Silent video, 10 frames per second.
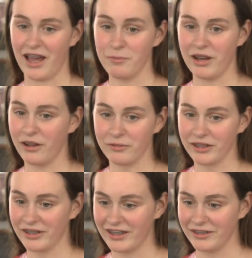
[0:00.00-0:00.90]
I'm not
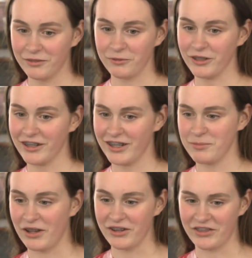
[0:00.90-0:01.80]
really
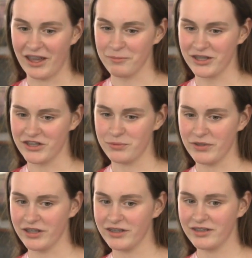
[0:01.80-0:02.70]
worried about it that much,
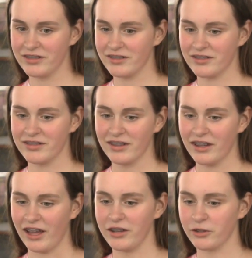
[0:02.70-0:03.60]
but
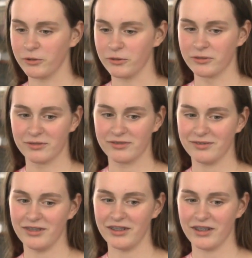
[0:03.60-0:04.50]
I know
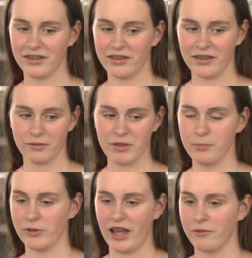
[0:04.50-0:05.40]

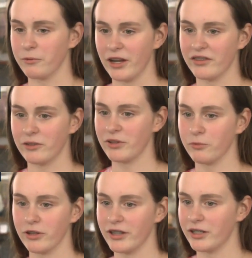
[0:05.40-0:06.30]
people have a right to
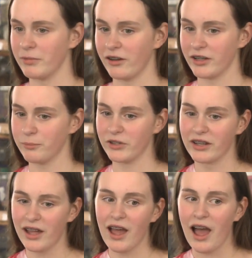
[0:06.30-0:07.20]
be worried about it,
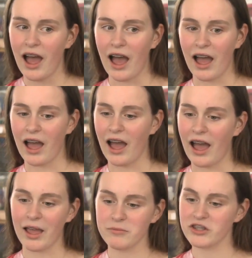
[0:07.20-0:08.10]
but
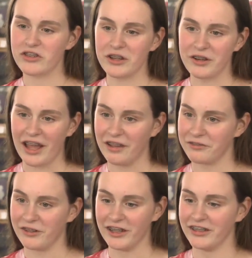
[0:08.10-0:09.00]
I'm just here to
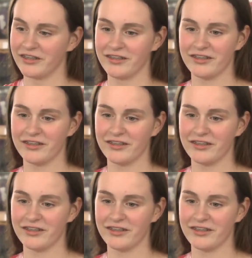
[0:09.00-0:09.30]
have fun.